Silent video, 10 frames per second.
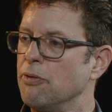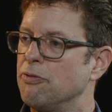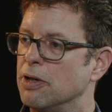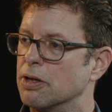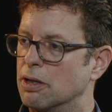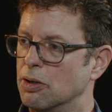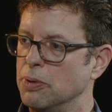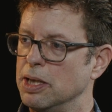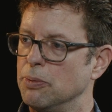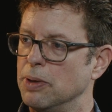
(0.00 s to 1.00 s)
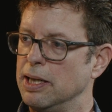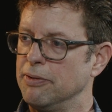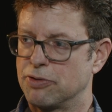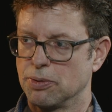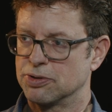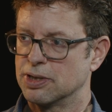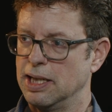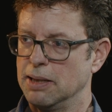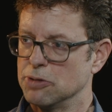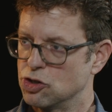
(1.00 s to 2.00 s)
far are we away from
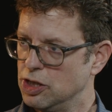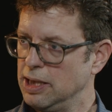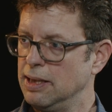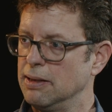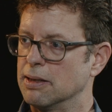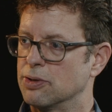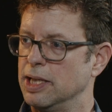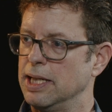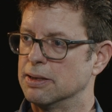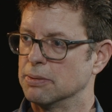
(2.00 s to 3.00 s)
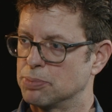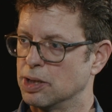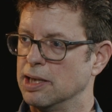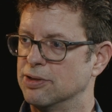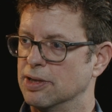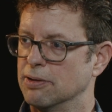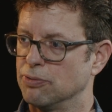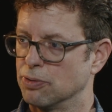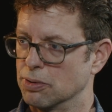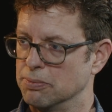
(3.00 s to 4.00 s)
saying, machine, create a pricing
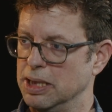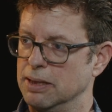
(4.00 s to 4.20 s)
for me?